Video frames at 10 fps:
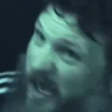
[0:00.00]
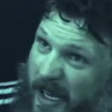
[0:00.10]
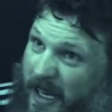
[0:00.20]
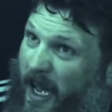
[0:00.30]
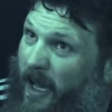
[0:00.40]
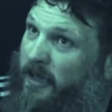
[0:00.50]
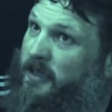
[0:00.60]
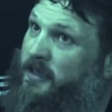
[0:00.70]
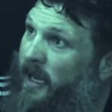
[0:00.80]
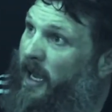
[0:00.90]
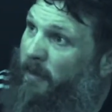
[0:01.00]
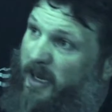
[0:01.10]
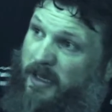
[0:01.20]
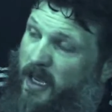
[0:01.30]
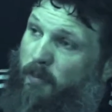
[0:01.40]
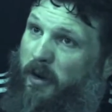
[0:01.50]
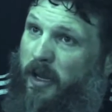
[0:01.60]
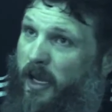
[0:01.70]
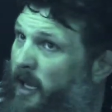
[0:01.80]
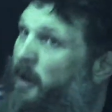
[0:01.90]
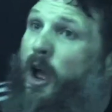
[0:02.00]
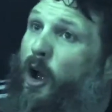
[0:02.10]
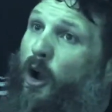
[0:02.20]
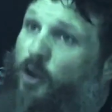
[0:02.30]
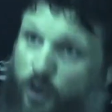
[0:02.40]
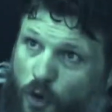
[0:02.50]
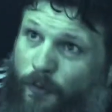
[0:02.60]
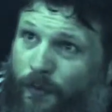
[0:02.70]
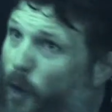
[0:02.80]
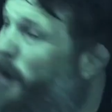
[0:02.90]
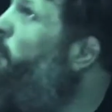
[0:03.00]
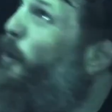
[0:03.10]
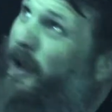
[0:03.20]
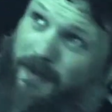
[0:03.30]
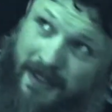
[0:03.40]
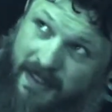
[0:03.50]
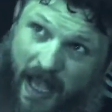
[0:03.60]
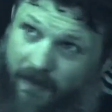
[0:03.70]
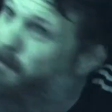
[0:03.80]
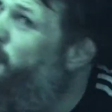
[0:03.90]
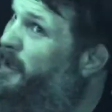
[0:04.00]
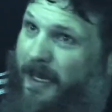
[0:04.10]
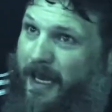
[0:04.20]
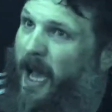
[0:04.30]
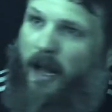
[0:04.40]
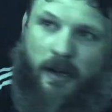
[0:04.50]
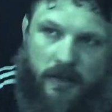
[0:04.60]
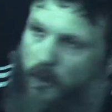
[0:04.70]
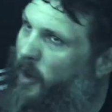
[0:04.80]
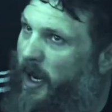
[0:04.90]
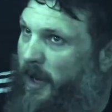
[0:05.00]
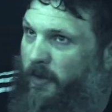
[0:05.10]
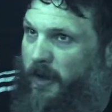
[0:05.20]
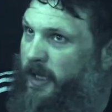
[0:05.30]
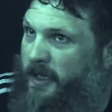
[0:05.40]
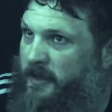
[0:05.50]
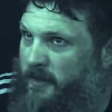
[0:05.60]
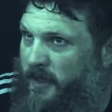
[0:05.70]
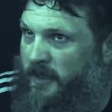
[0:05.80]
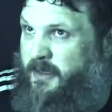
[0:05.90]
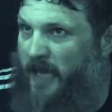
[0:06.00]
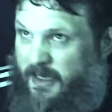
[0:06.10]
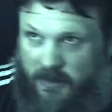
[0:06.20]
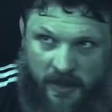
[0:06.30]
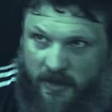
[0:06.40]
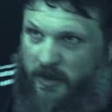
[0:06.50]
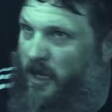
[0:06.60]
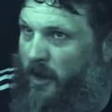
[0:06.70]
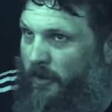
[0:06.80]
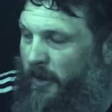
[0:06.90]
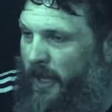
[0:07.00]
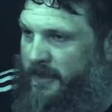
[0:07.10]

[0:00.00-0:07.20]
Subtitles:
million, and because I bring in $2.7 billion or whatever it is, because that's the reason, you know,